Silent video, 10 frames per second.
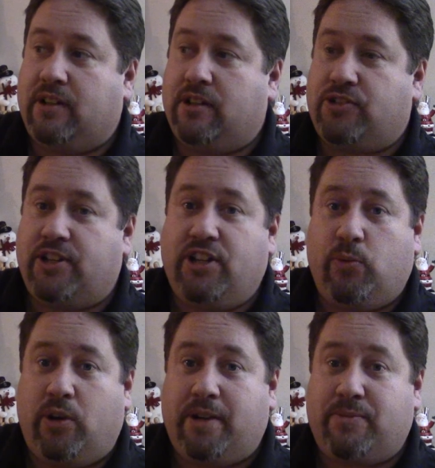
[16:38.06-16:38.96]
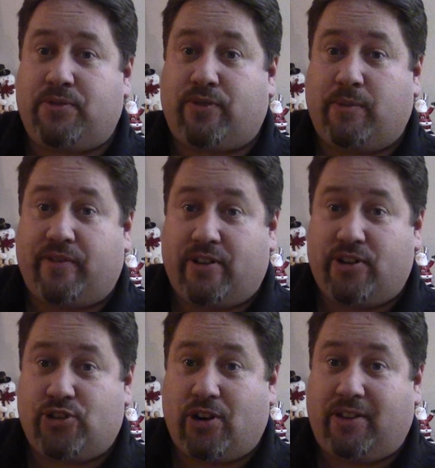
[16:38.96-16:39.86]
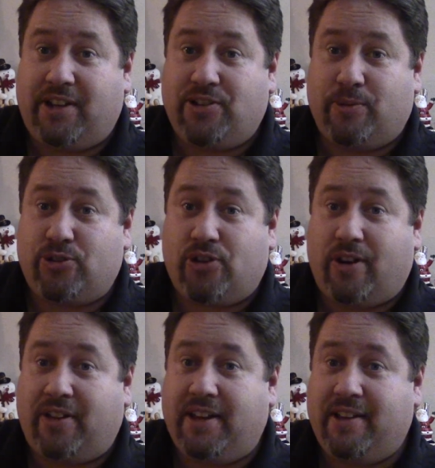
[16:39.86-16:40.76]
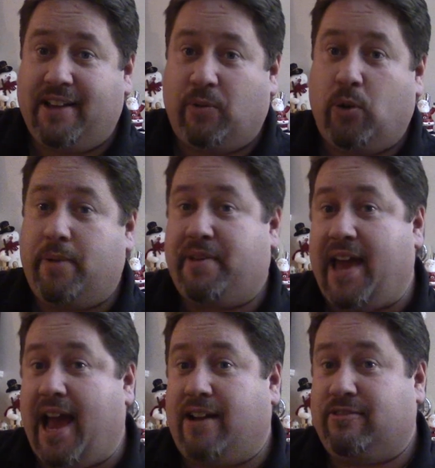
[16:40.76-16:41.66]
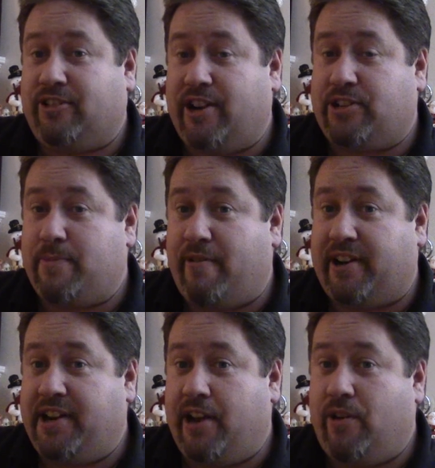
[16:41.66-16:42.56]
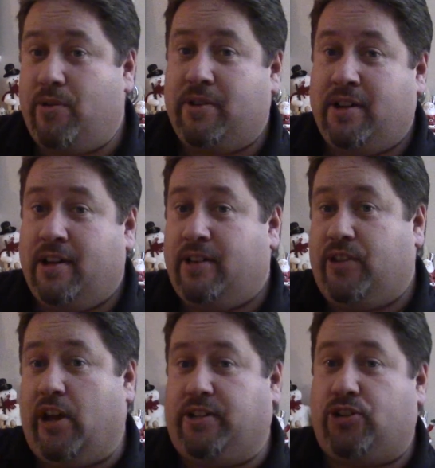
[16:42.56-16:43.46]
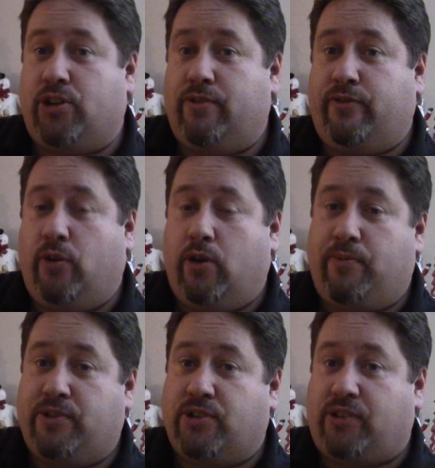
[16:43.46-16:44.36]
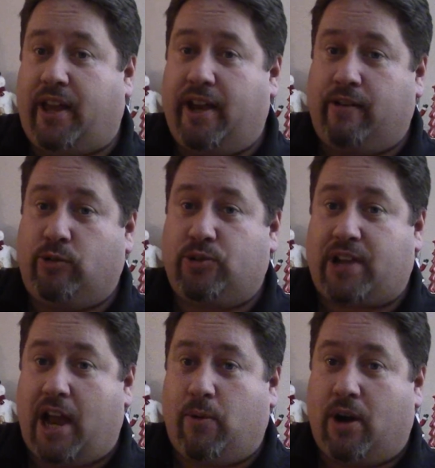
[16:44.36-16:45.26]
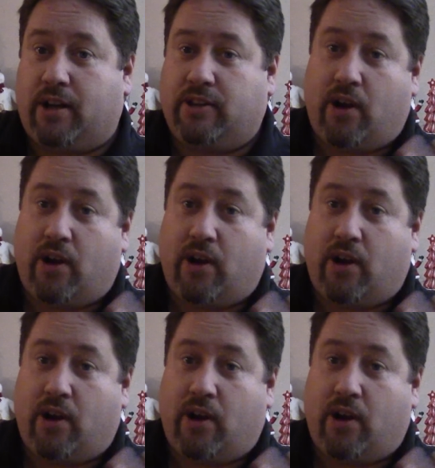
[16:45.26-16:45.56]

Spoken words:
Cindy Williams from Laverne and Shirley. She was Shirley. And William Catt, Greatest American Hero. They auditioned for Princess Leia and Luke Skywalker.